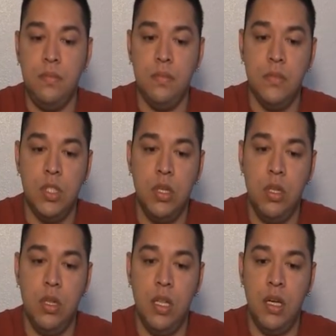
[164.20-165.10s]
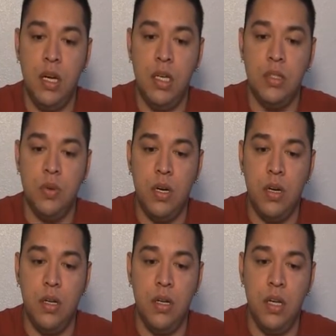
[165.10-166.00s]
So I just wanted
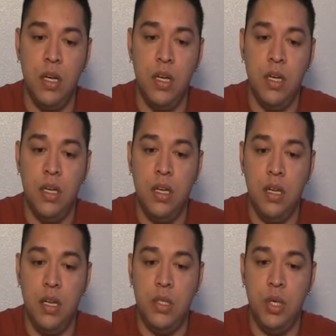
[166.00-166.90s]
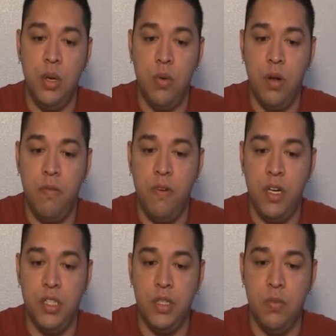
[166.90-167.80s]
to let you know what a
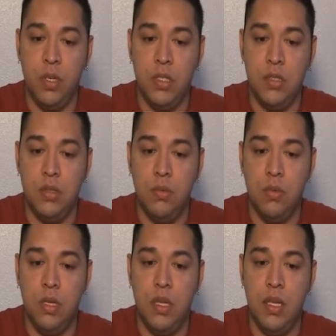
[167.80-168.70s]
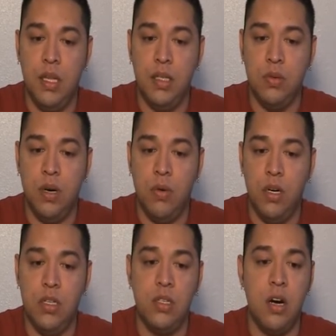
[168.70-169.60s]
function was. That's what I
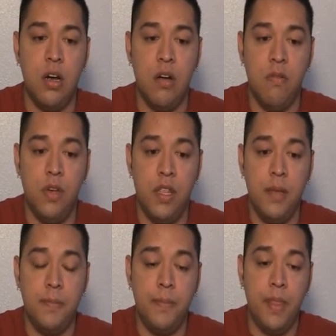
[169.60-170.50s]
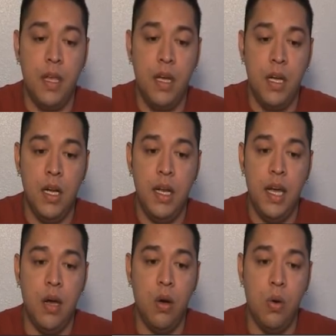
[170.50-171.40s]
wanted to start off with.
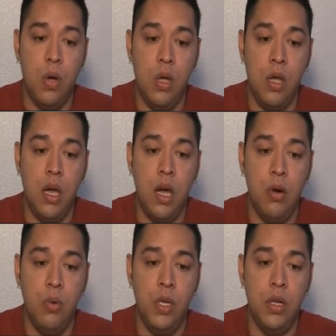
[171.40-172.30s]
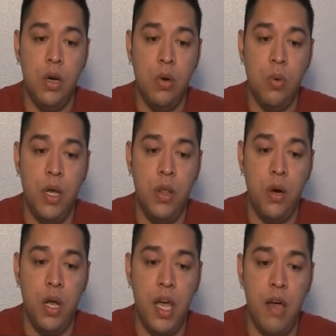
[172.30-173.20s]
Now, how do we know
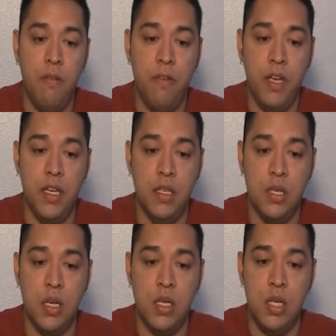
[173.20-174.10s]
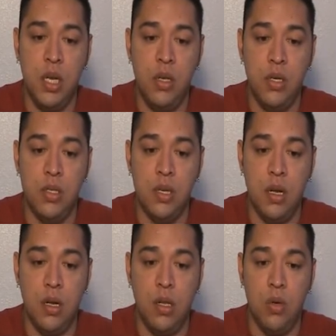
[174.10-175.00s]
whether f is continuous
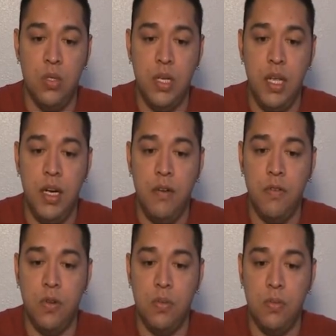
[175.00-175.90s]
on a closed interval?